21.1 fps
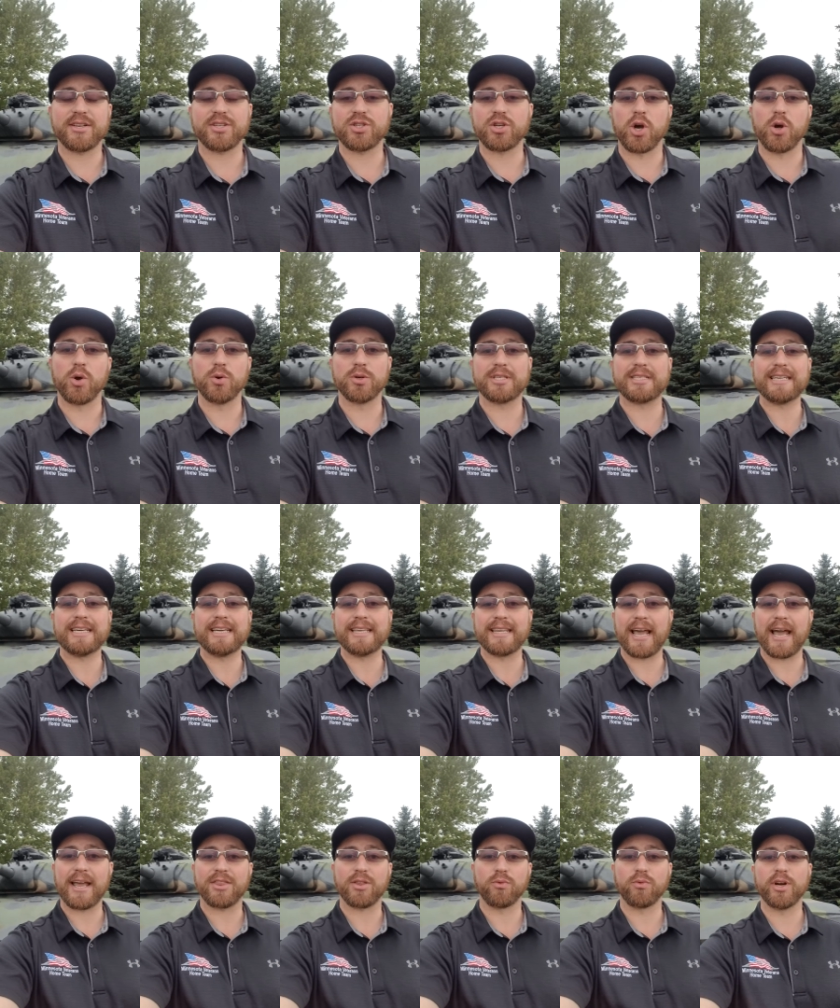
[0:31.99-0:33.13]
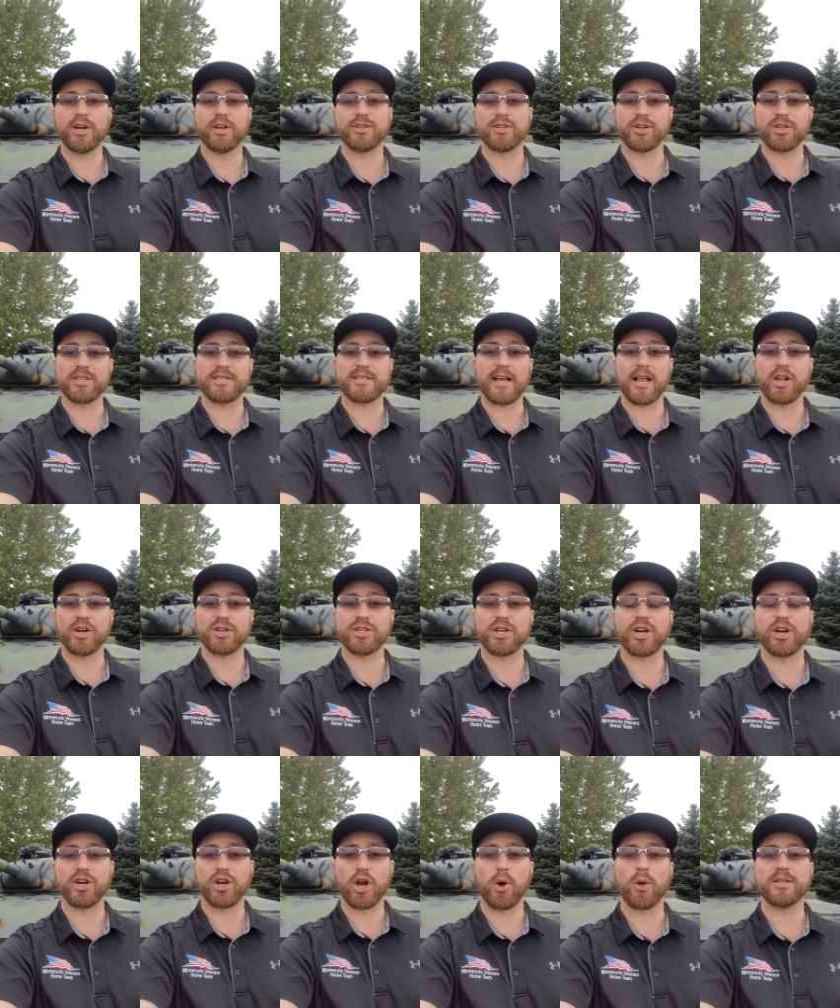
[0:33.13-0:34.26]
So seeing that, the realtor, the sellers are
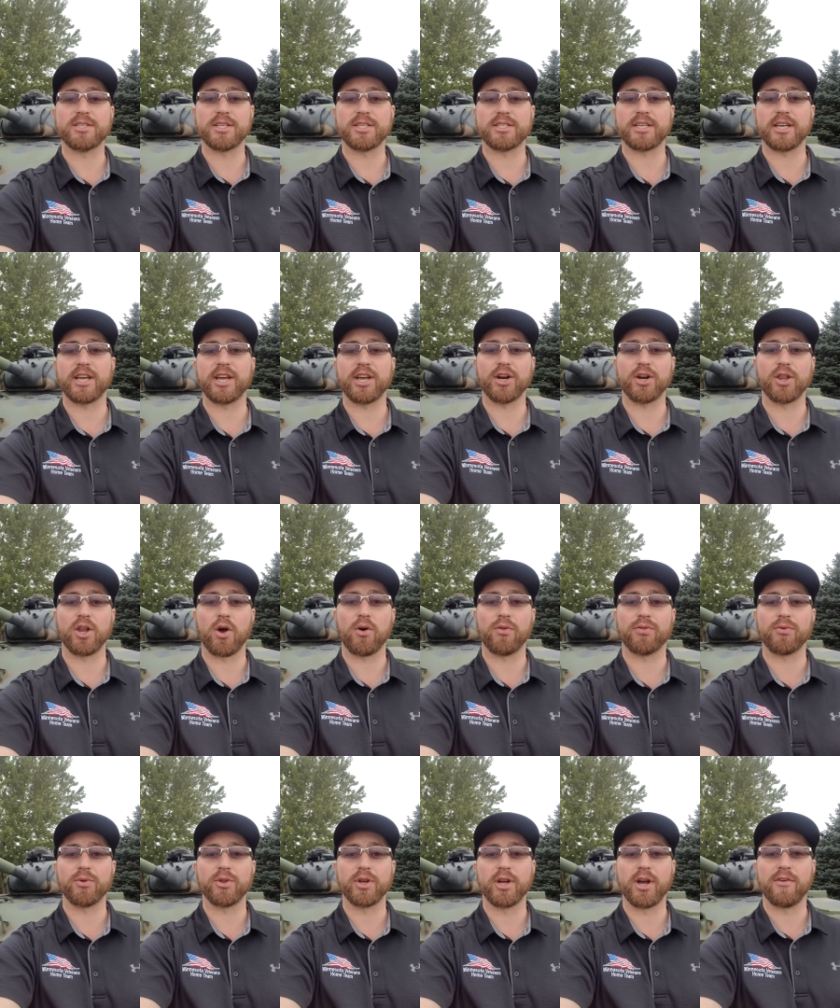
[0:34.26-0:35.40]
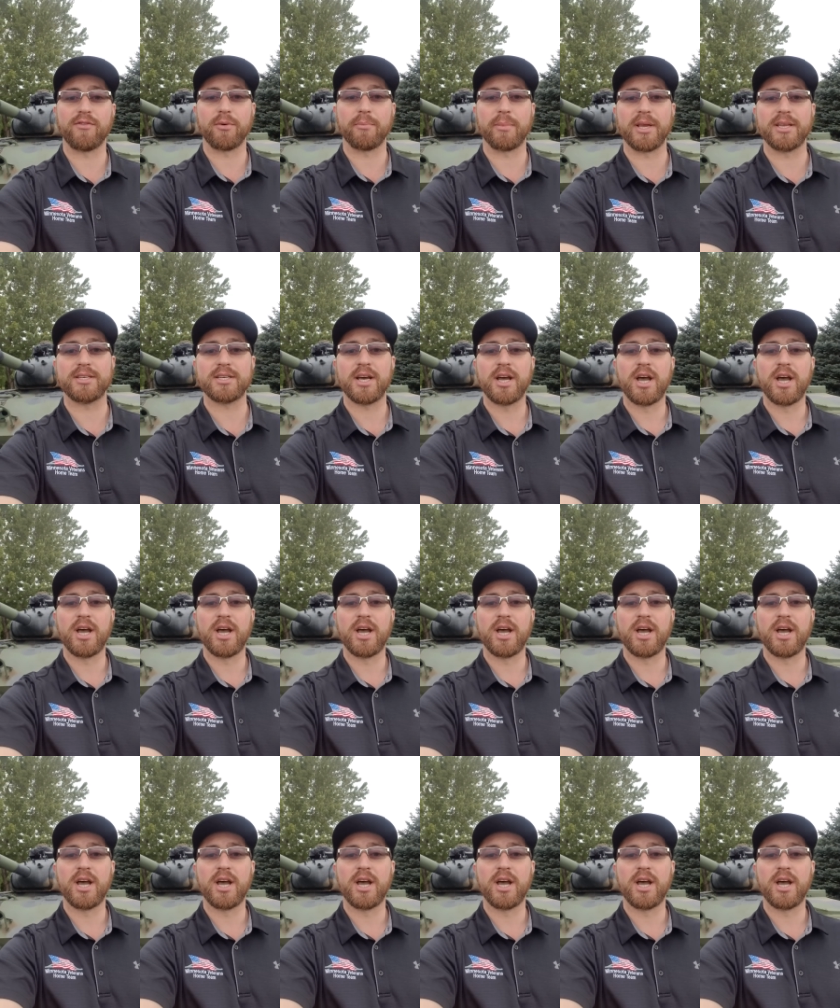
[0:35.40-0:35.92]
going to know it's a secure loan through the government.